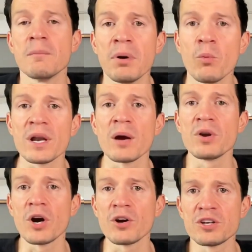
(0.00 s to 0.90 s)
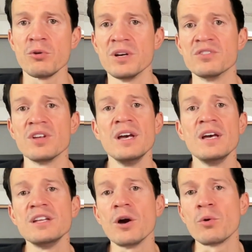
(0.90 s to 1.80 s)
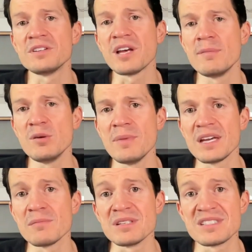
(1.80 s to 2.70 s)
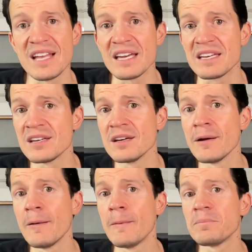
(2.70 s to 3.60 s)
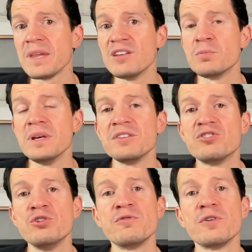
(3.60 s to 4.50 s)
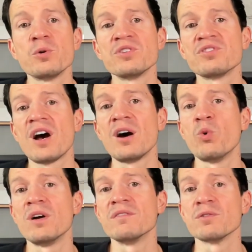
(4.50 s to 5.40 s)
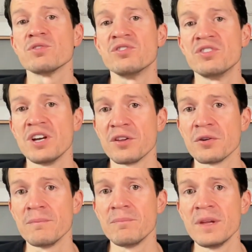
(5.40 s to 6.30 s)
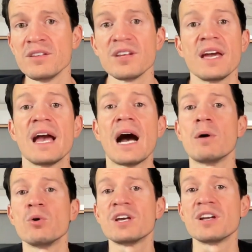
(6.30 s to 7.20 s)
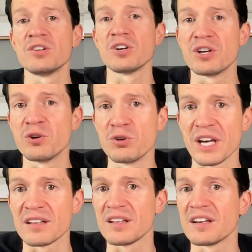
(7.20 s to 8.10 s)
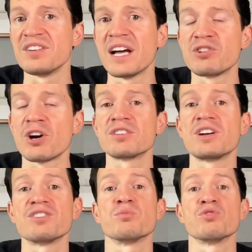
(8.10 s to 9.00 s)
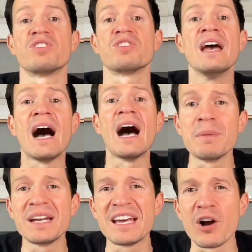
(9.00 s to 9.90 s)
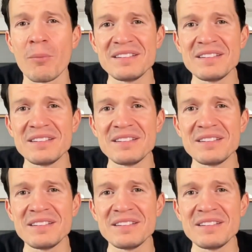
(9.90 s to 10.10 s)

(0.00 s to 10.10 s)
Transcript: But what I would argue is the only time you make a mistake is being too focused on one versus the other. Saying, I'm okay. only going to look at Google Analytics, and not talk to customers and say, I'm going to get mm -hmm.